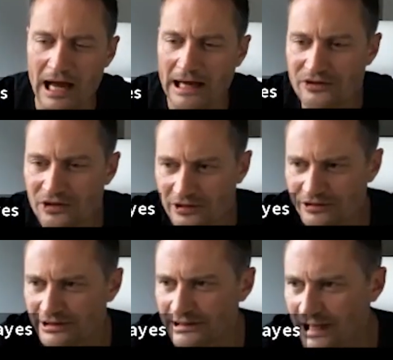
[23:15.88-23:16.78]
And
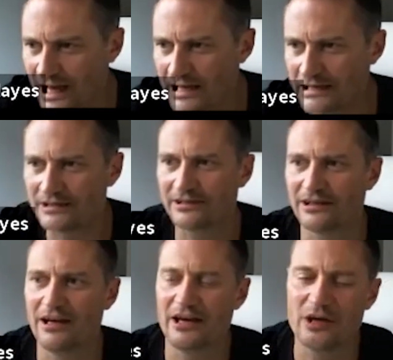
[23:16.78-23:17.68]
just in
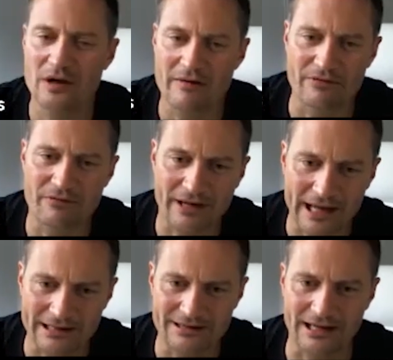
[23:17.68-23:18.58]
case you ever
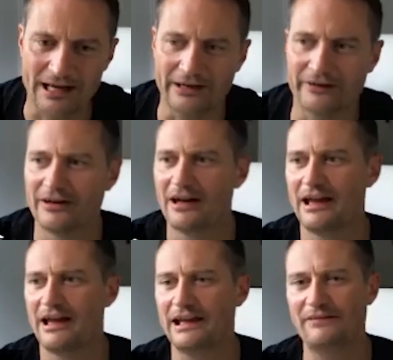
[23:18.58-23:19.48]
forget that,
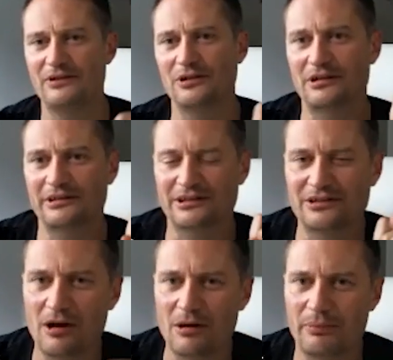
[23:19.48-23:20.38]
if you look at the
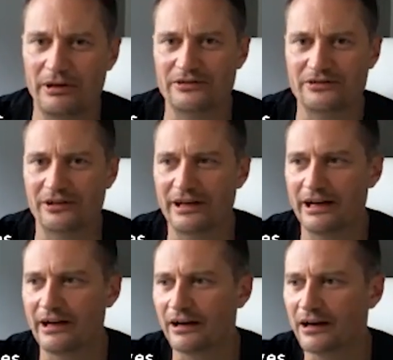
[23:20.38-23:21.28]
top picture
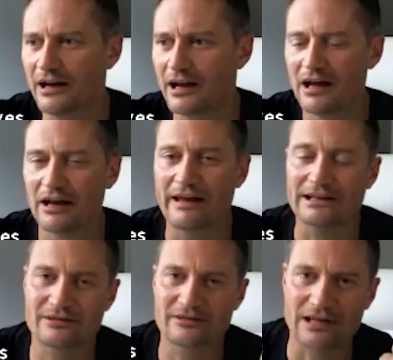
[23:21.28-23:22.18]
here,
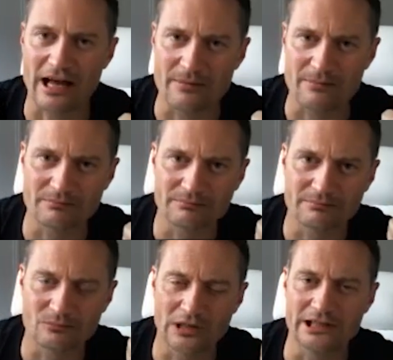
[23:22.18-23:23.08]
that's
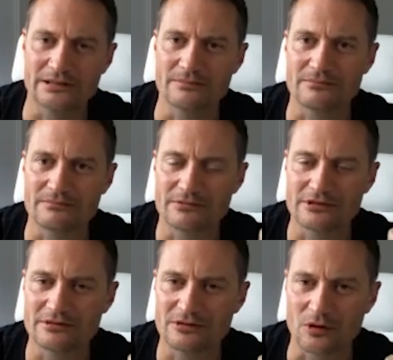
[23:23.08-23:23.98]
William
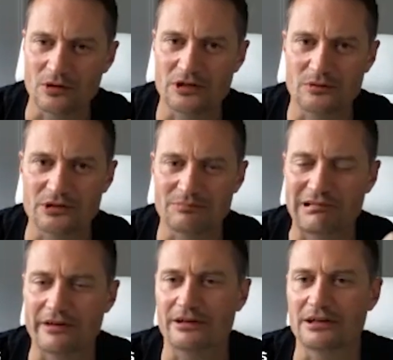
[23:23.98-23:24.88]
talking to his
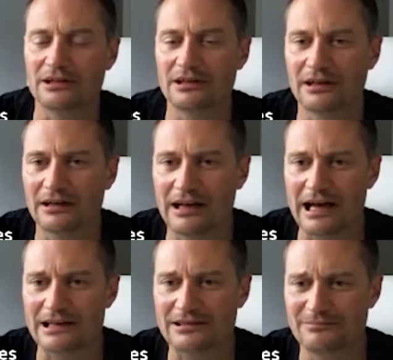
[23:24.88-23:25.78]
brother
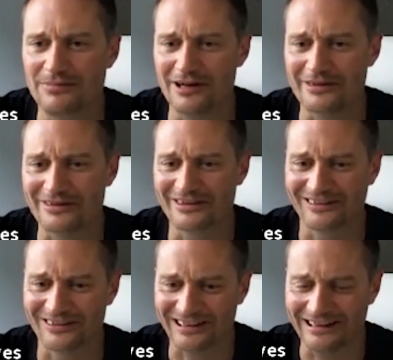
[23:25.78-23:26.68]
last month,
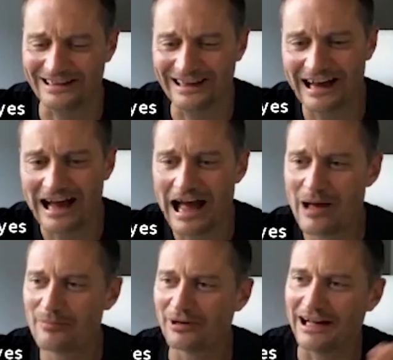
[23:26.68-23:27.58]
okay?
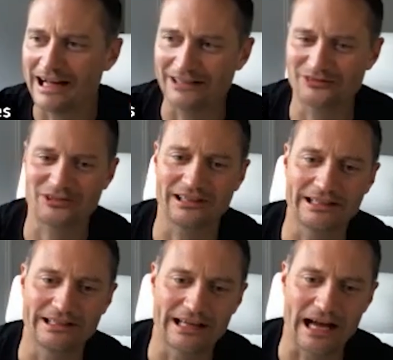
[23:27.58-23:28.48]
But
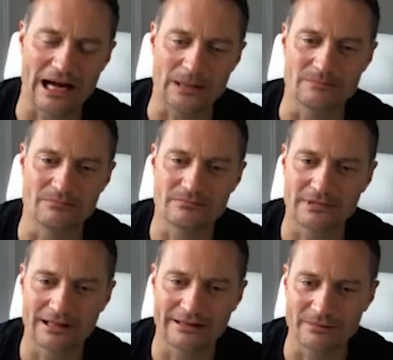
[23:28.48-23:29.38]
actually,
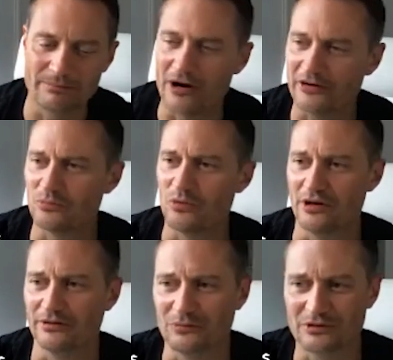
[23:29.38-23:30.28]
the bottom
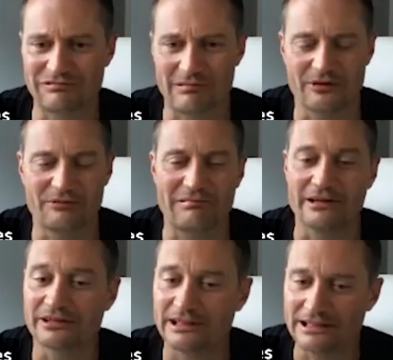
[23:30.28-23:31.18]
one was from the
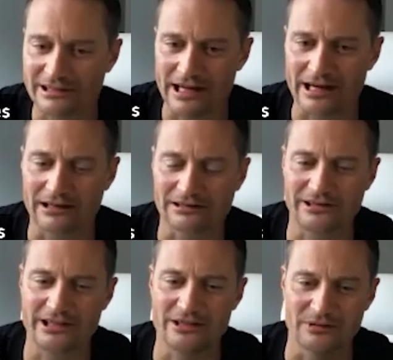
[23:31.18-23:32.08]
front, and he's saying, I'll
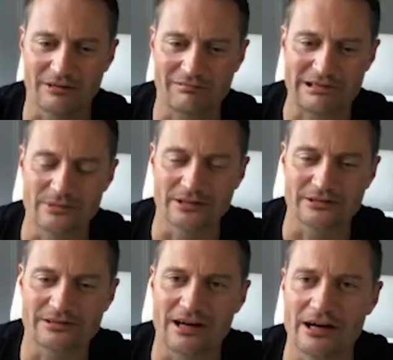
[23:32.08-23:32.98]
see you in 3
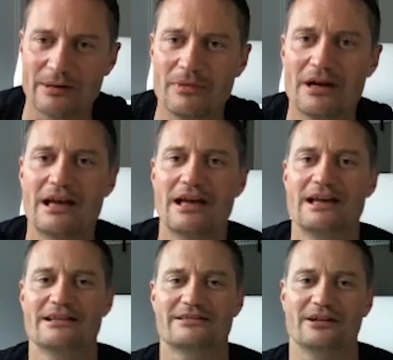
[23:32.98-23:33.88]
months' time.
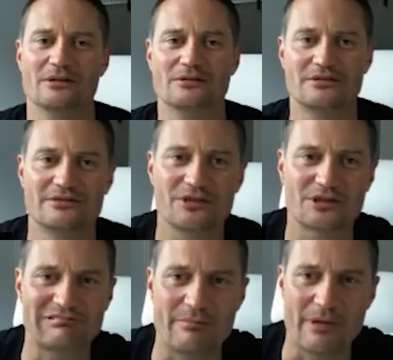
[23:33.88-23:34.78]
So
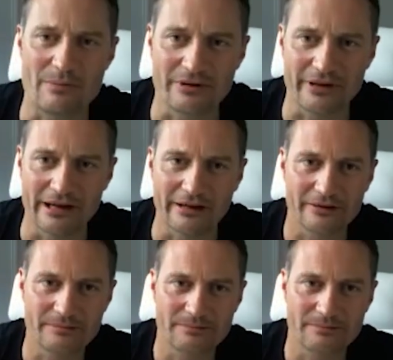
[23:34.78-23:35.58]
just remember that.